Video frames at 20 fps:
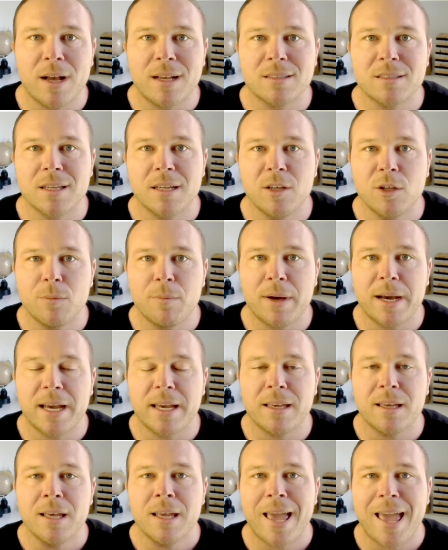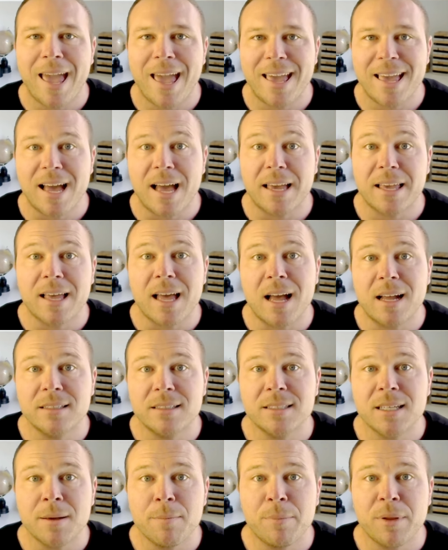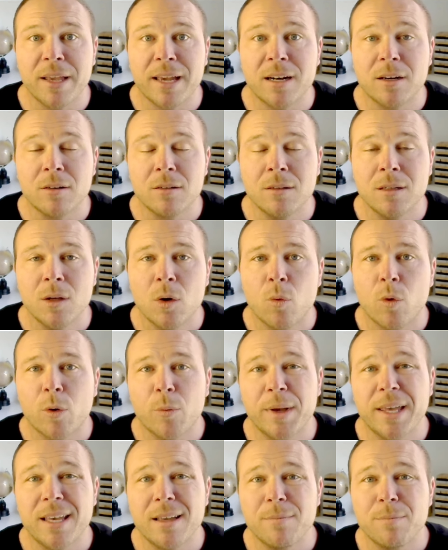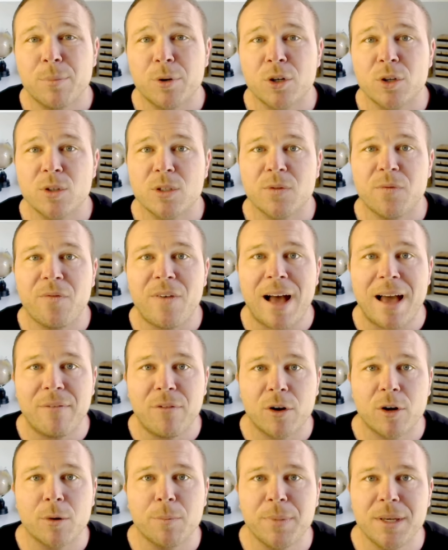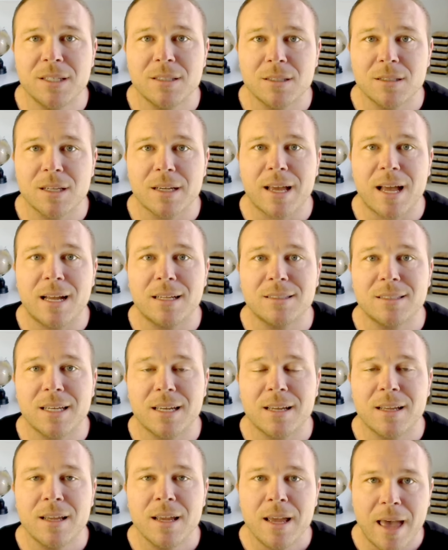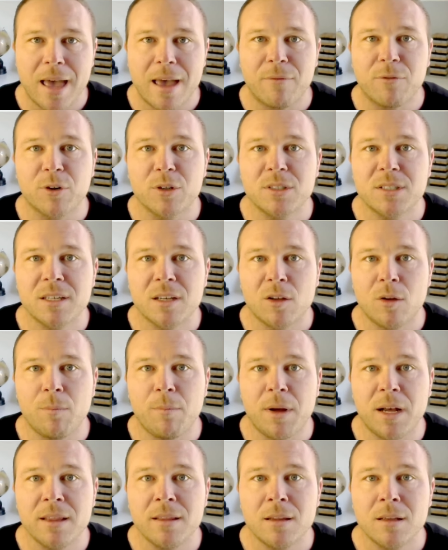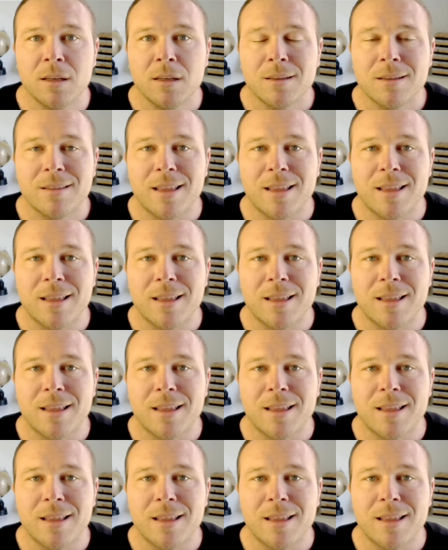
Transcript: I'll send you my AI content planner where we can produce 500 pieces of content every single month.